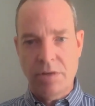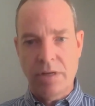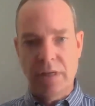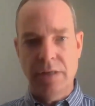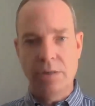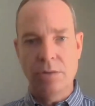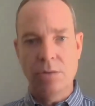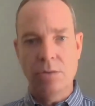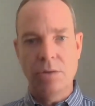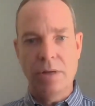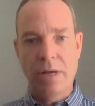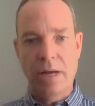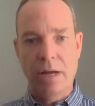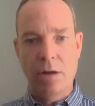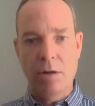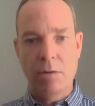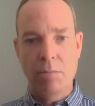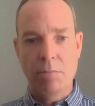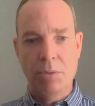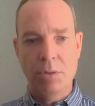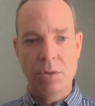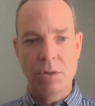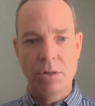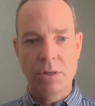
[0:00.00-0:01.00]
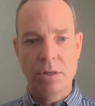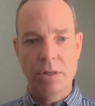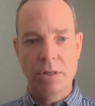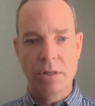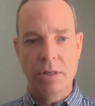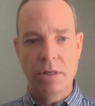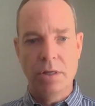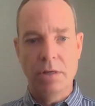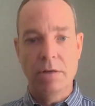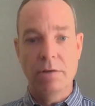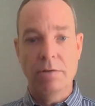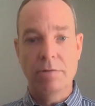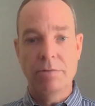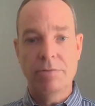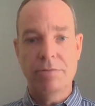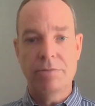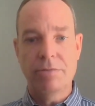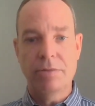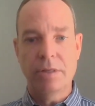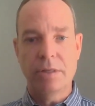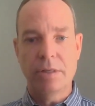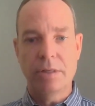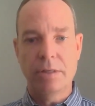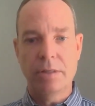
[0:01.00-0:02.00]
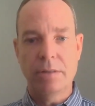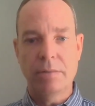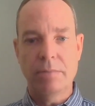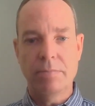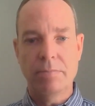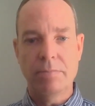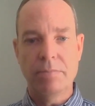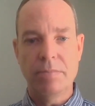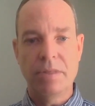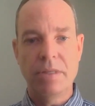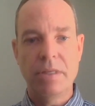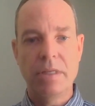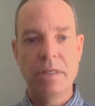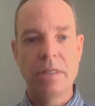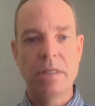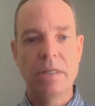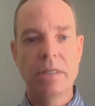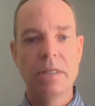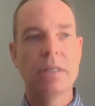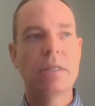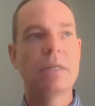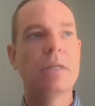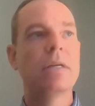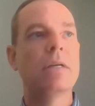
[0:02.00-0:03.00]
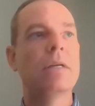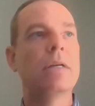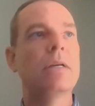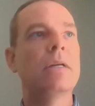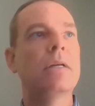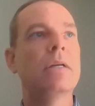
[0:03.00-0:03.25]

final output of the